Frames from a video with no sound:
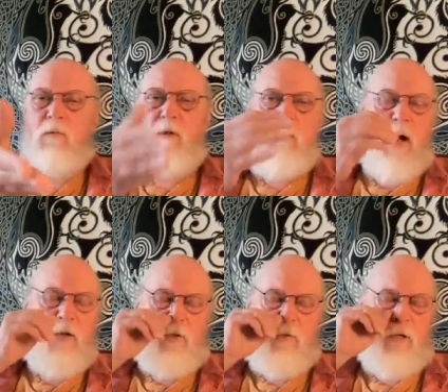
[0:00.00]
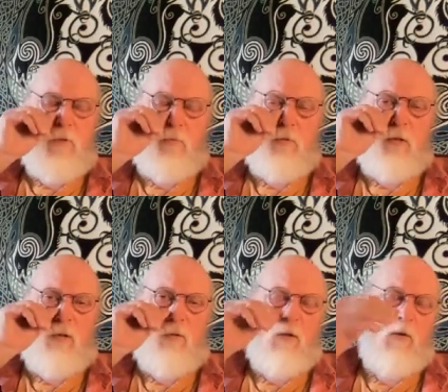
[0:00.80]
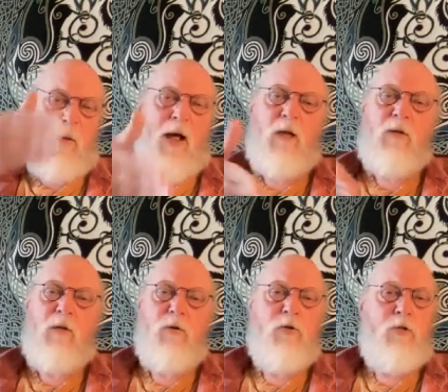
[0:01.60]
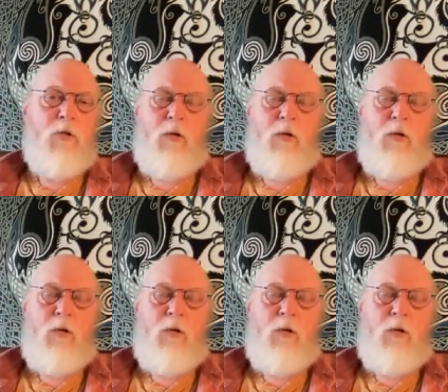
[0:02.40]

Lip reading: Demosthenes Lorandos,